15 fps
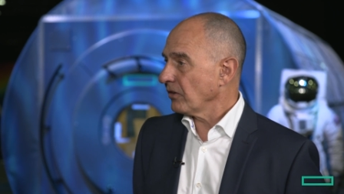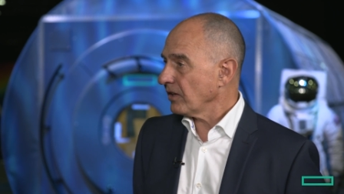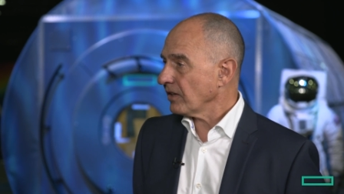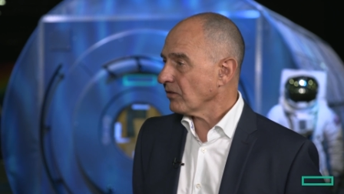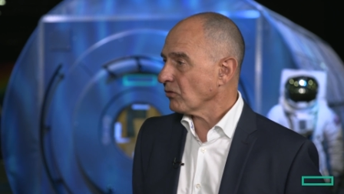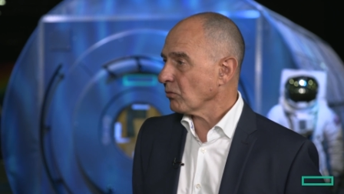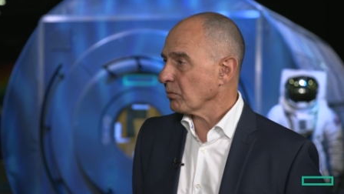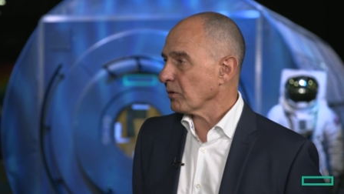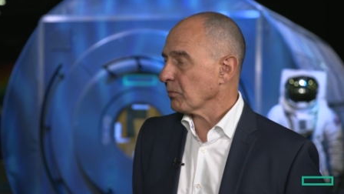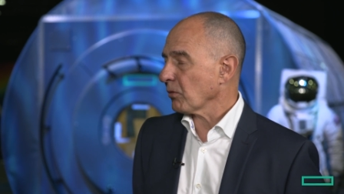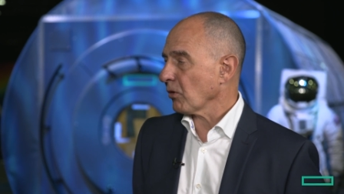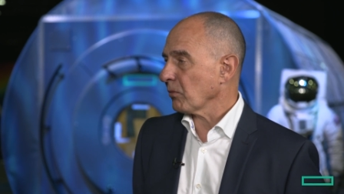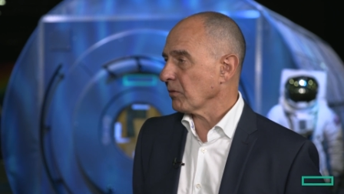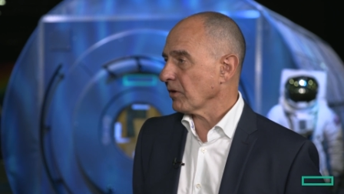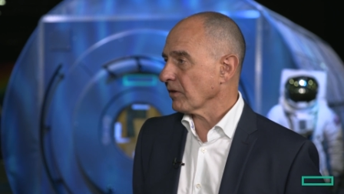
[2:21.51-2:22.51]
need to be
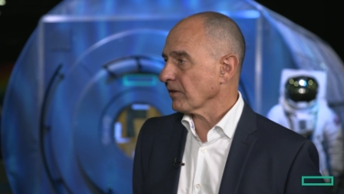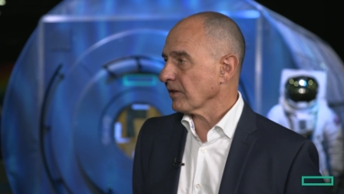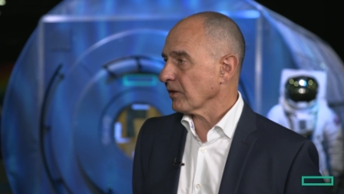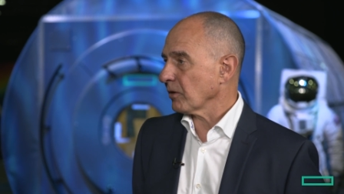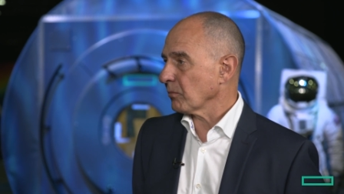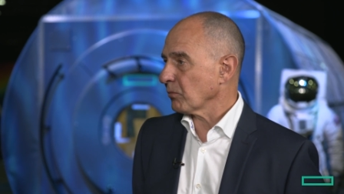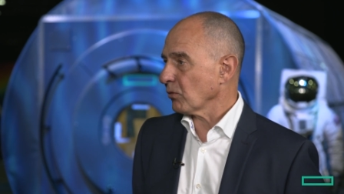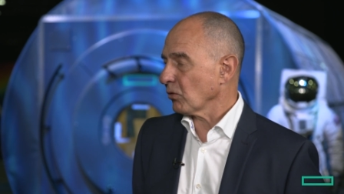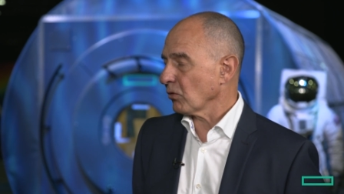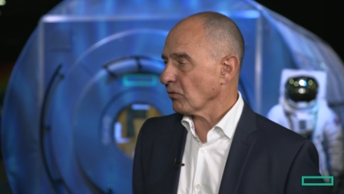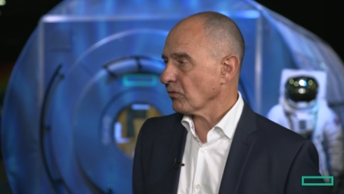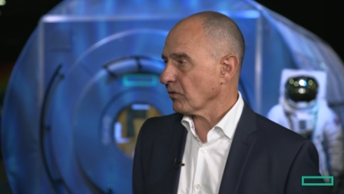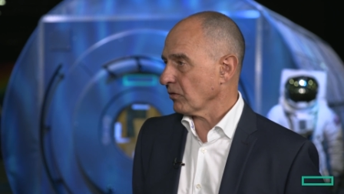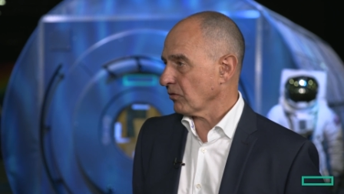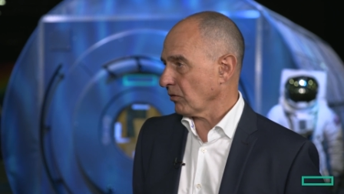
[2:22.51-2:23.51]
permanently
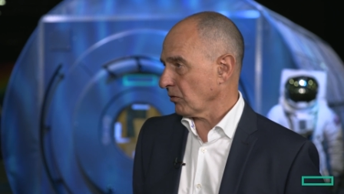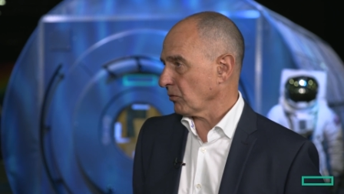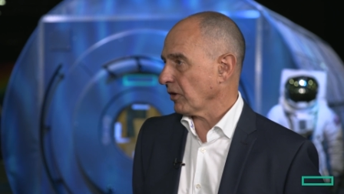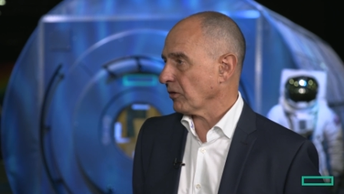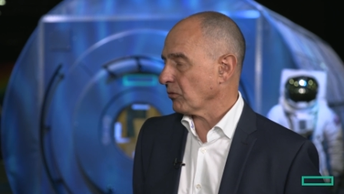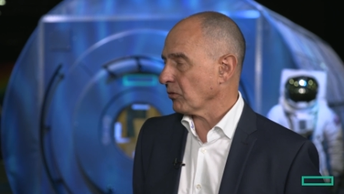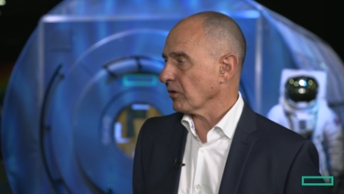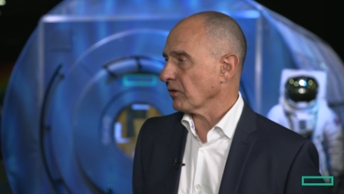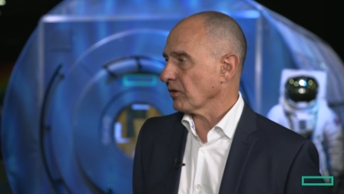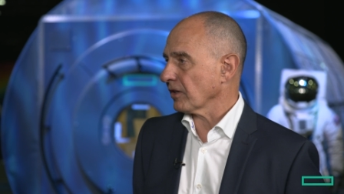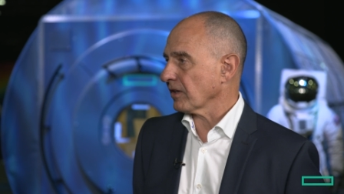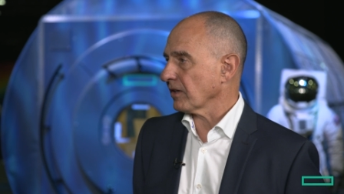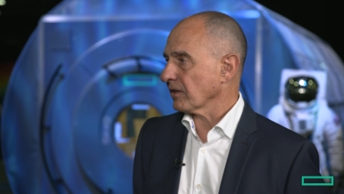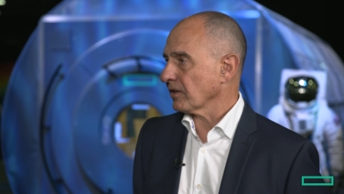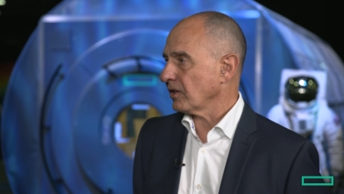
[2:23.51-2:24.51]
improved so that
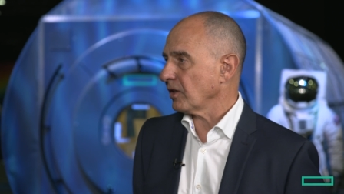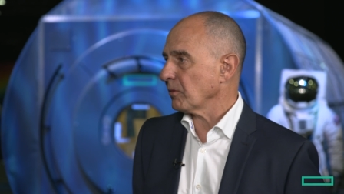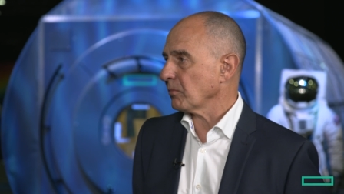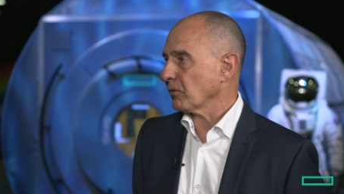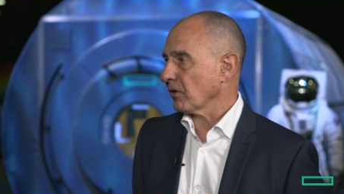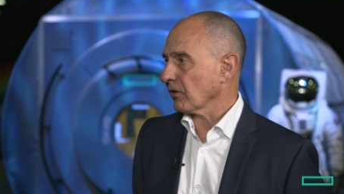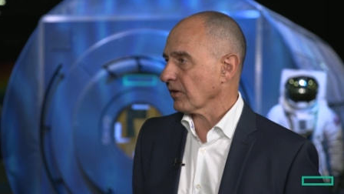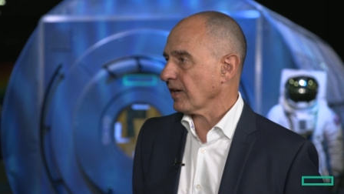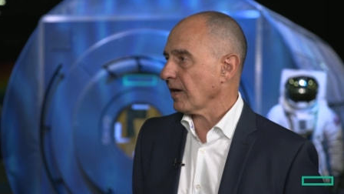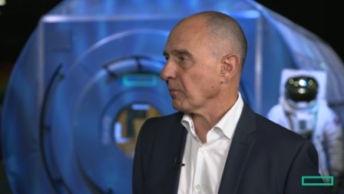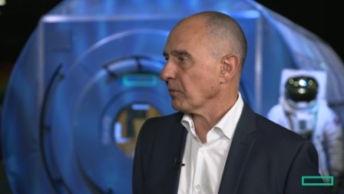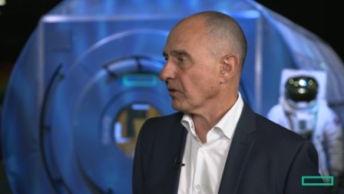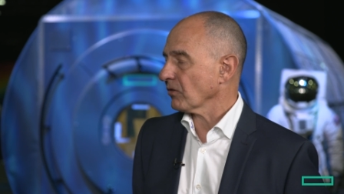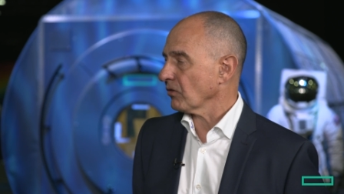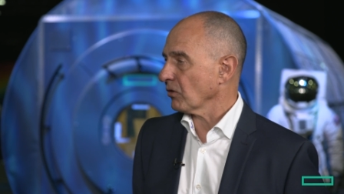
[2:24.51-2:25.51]
they can keep their
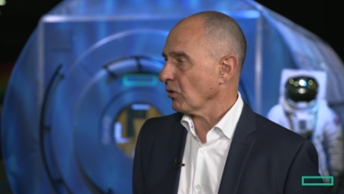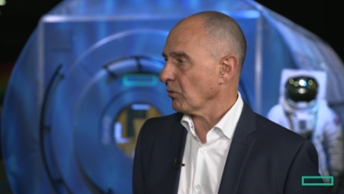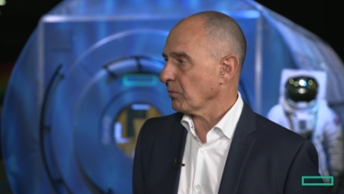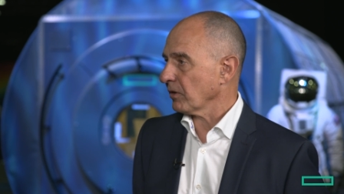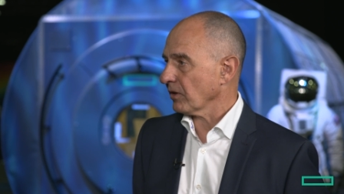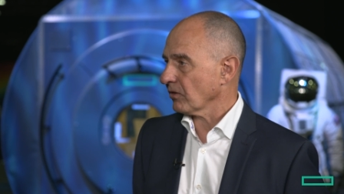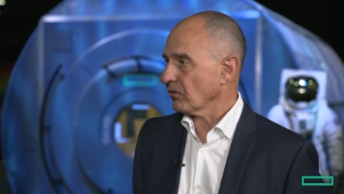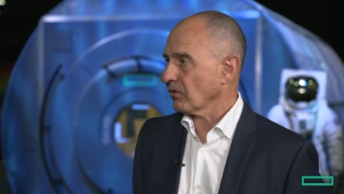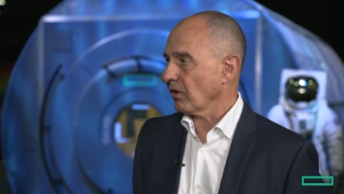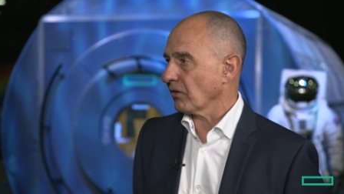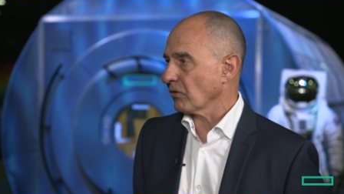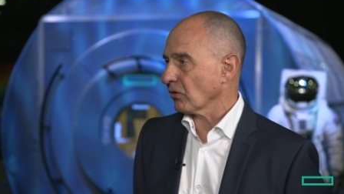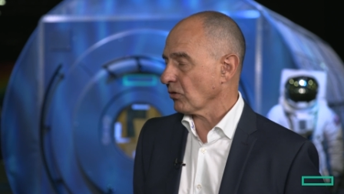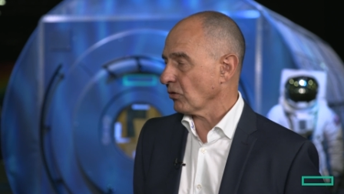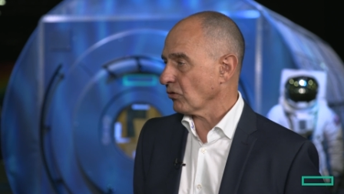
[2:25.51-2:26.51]
CapEx and OpEx
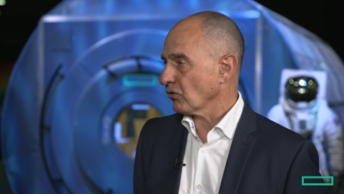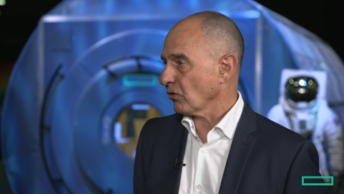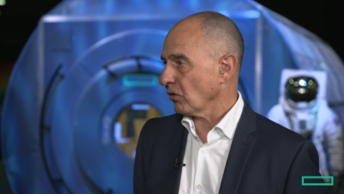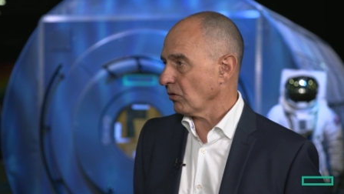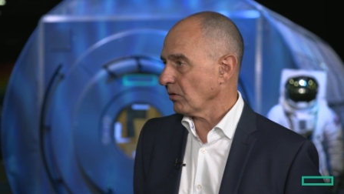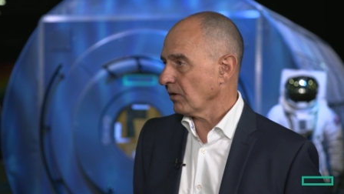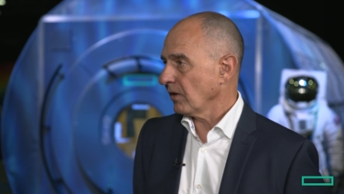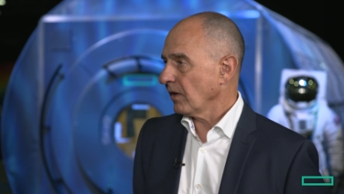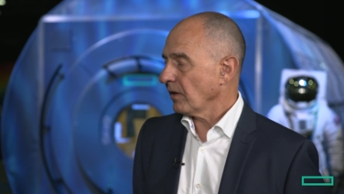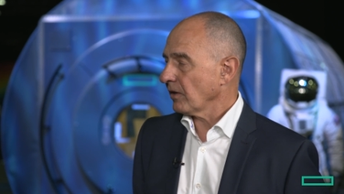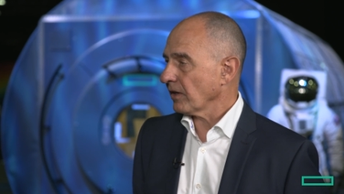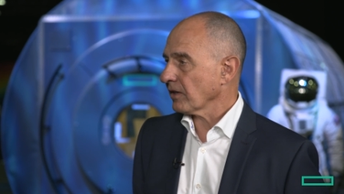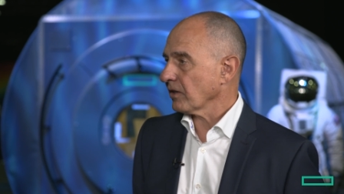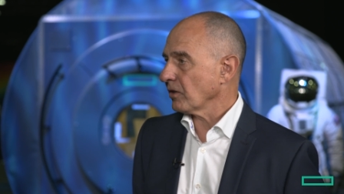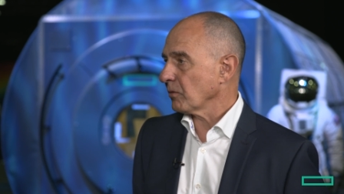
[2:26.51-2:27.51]
under control.
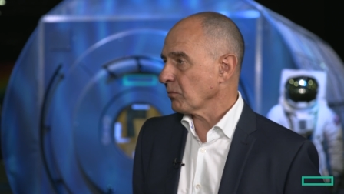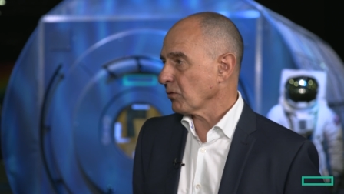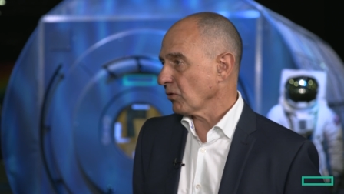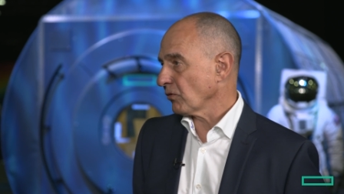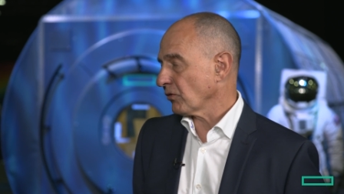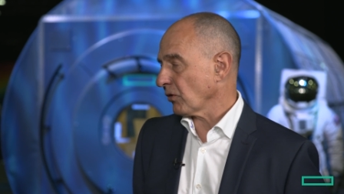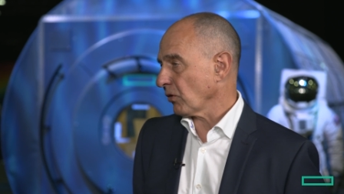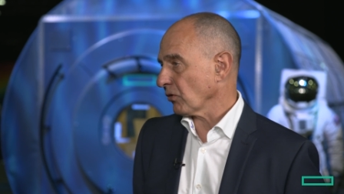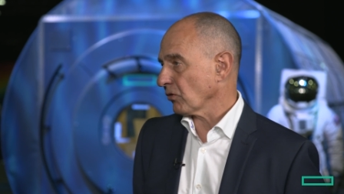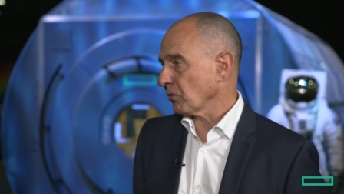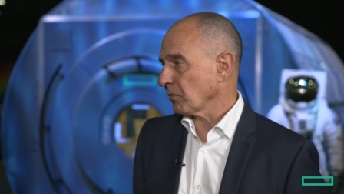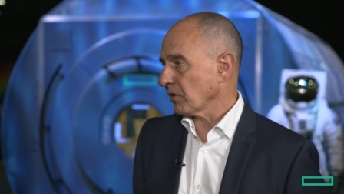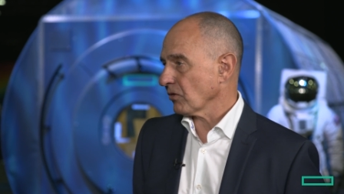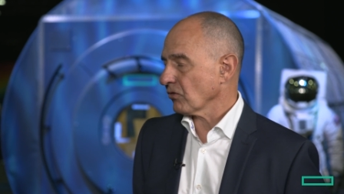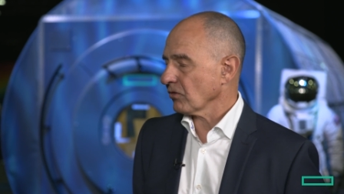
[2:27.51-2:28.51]
They can improve their
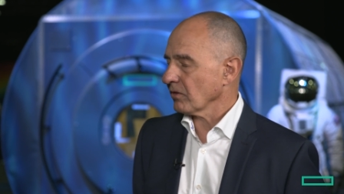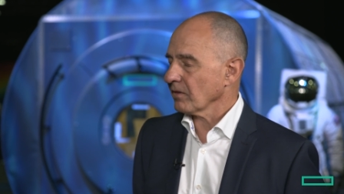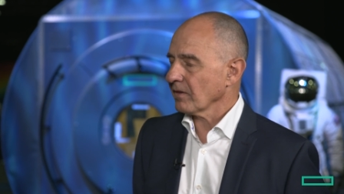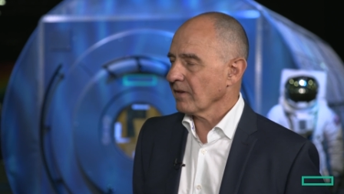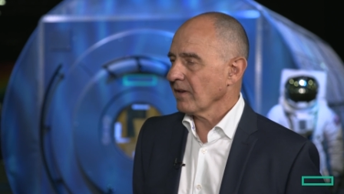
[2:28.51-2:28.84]
automation.